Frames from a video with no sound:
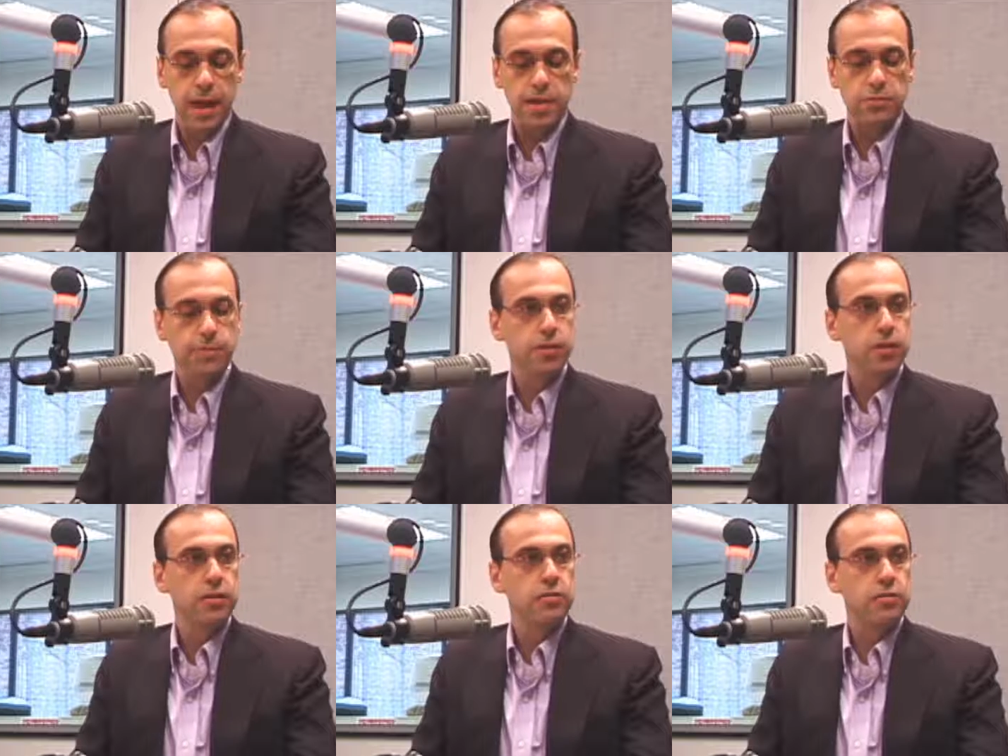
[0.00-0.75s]
As we
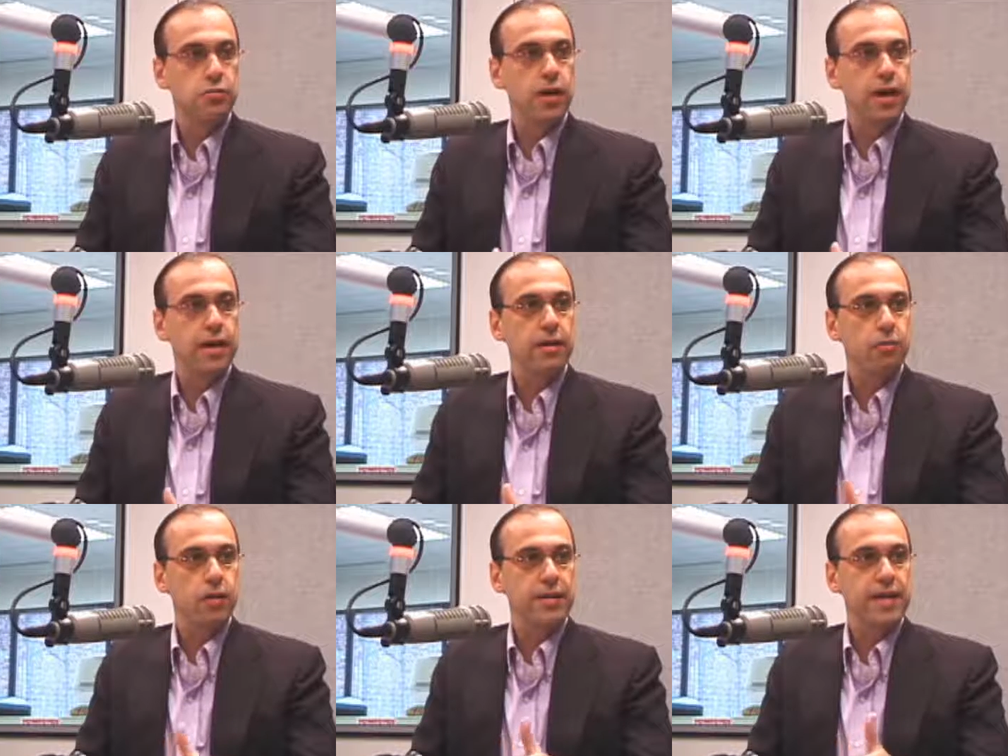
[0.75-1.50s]
pull those
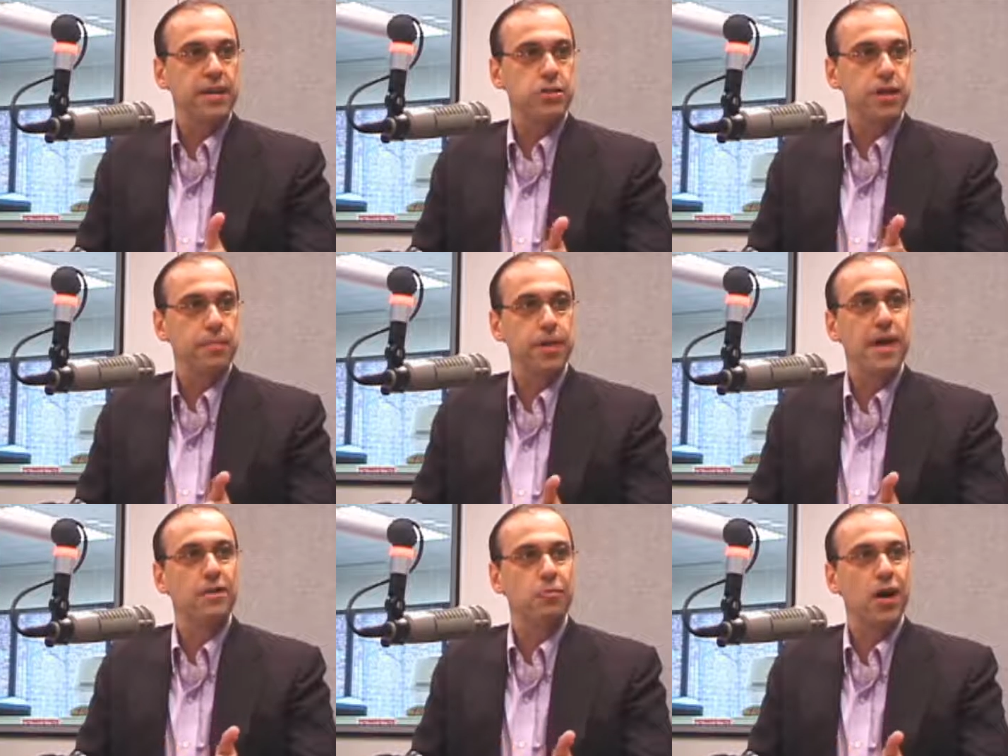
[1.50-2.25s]
away, where it's actually a
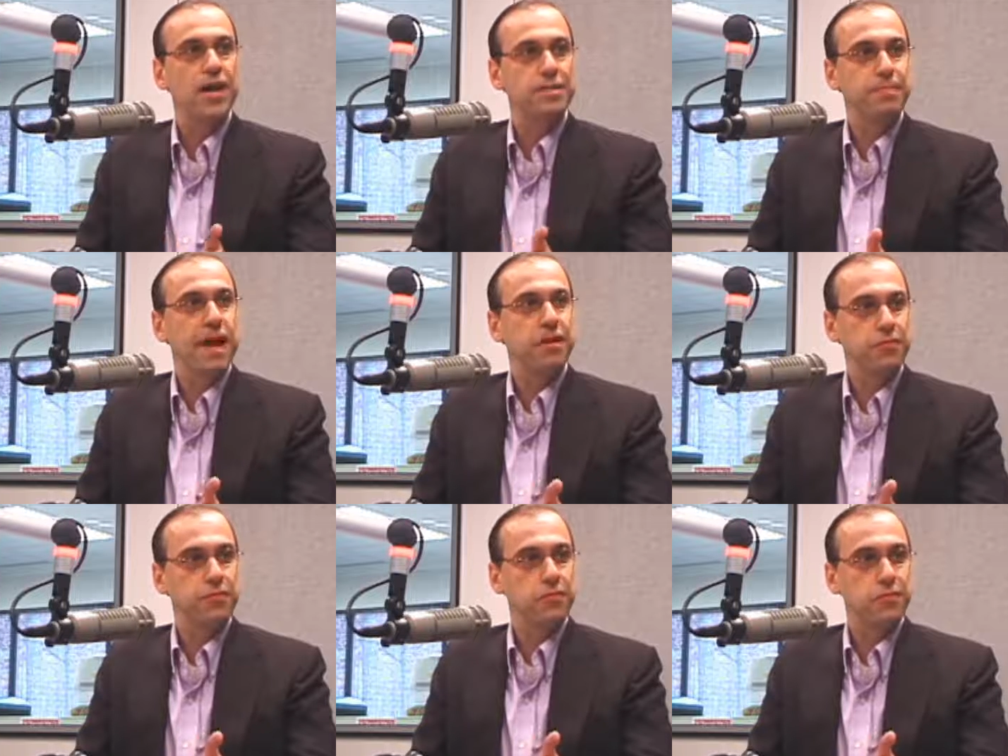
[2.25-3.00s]
penny wise,
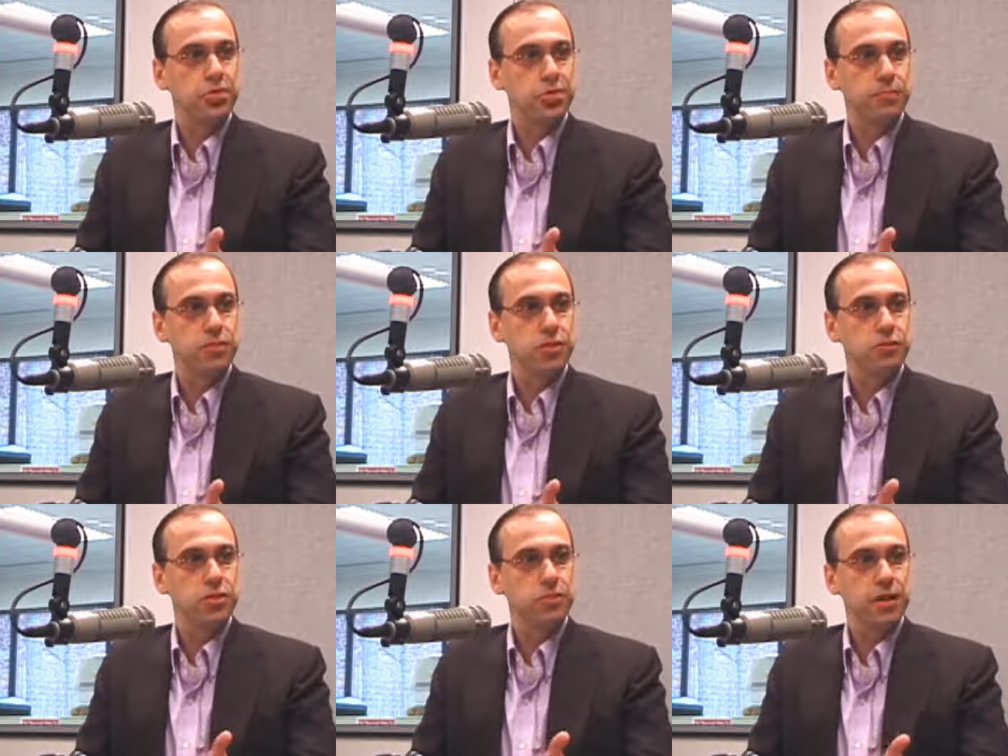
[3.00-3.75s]
pound foolish
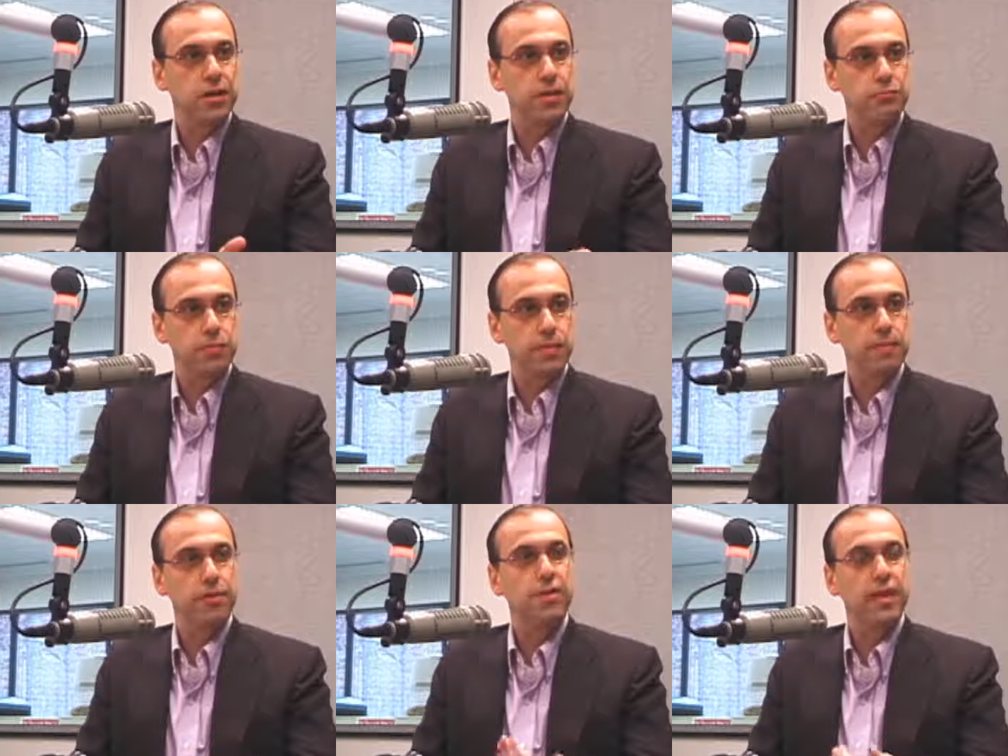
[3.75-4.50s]
approach, because we'll
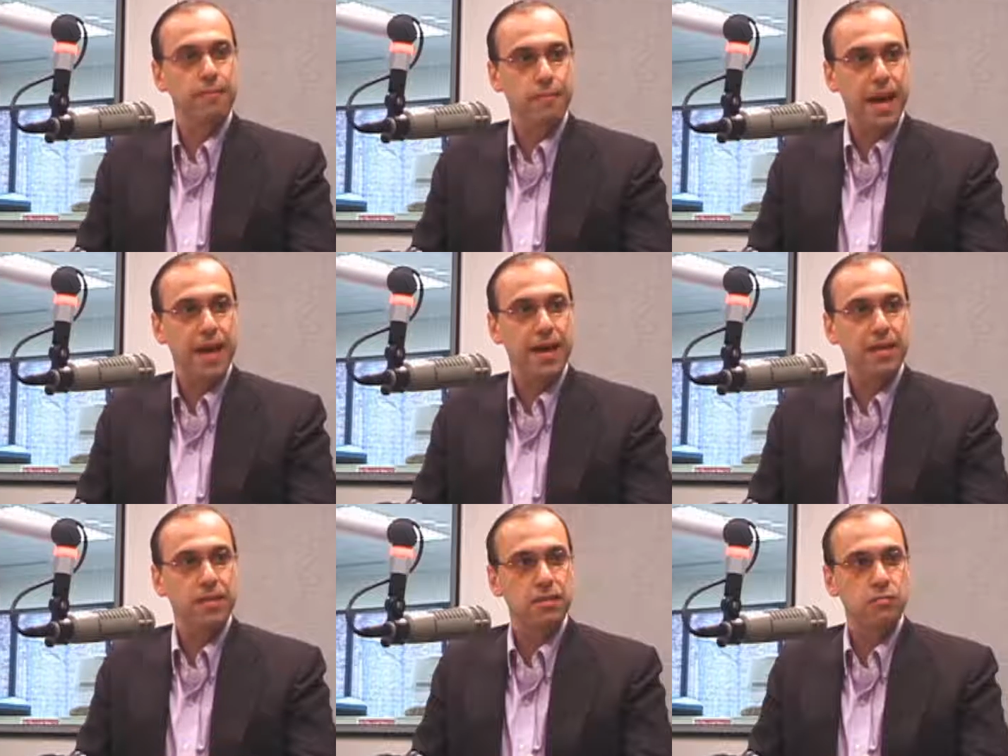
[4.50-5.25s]
be pulling
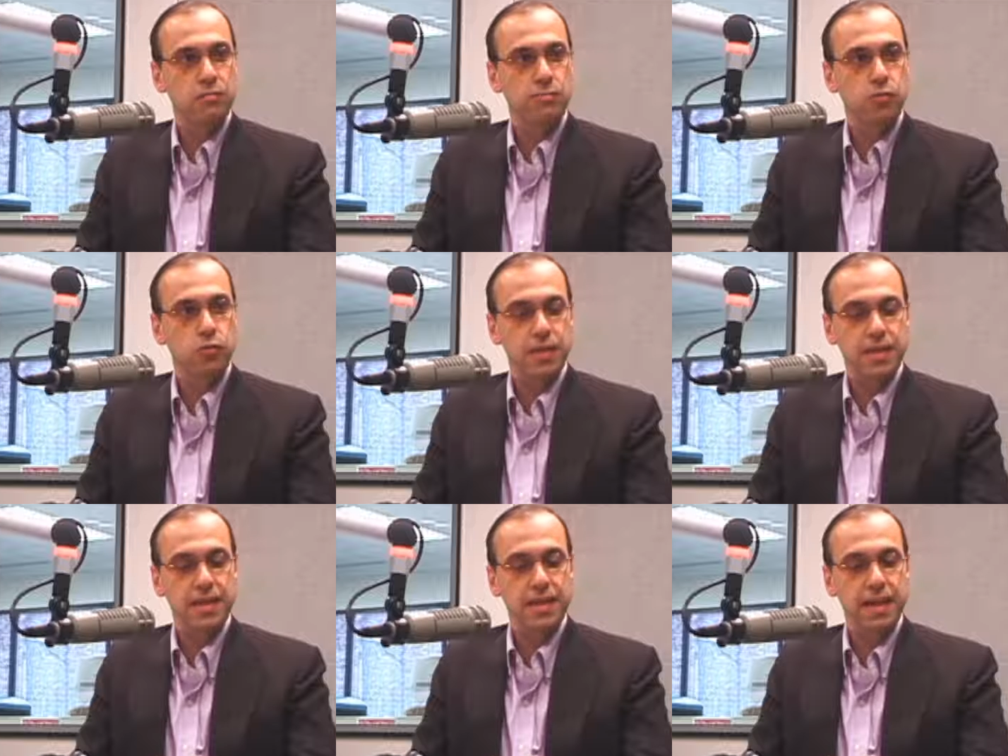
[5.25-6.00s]
back
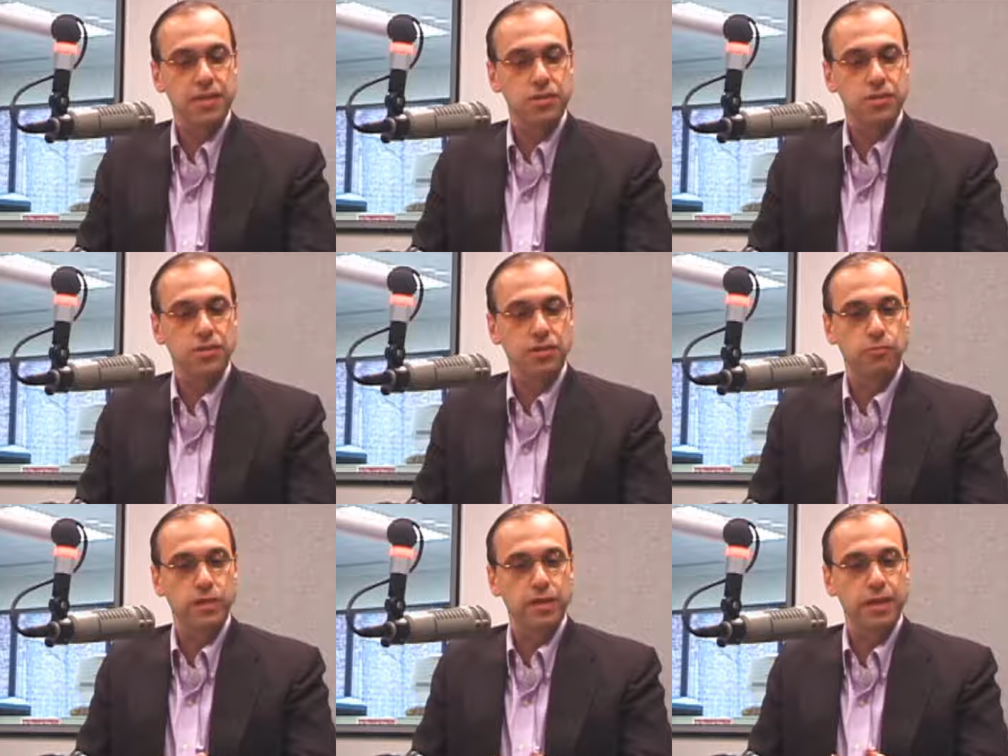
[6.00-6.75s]
supports that not just
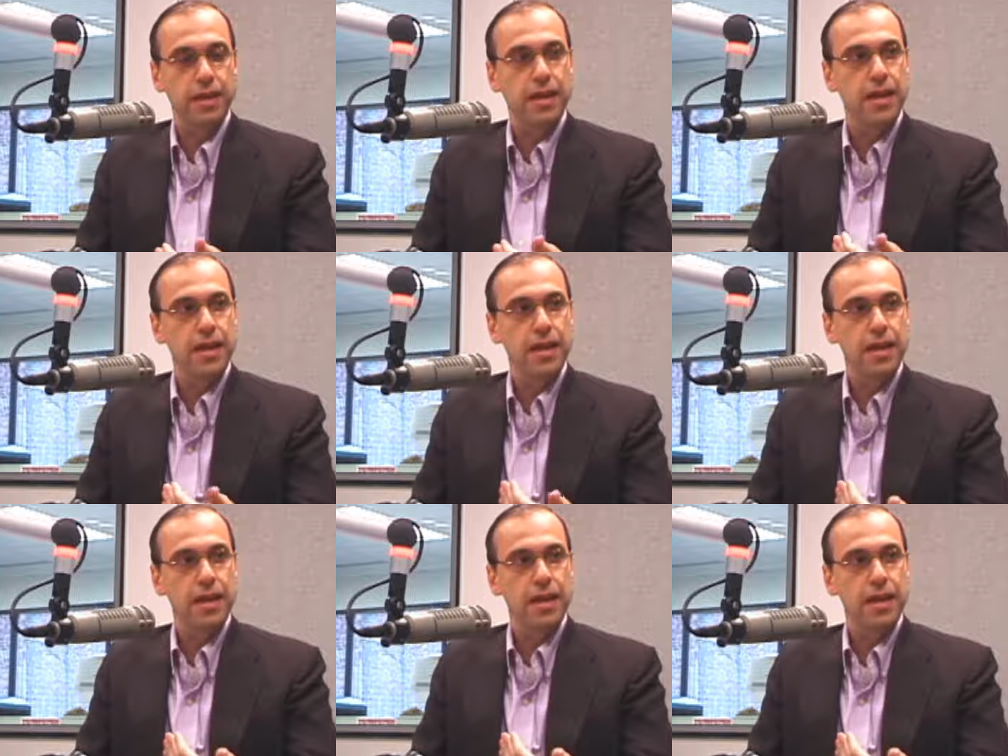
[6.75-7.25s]
are really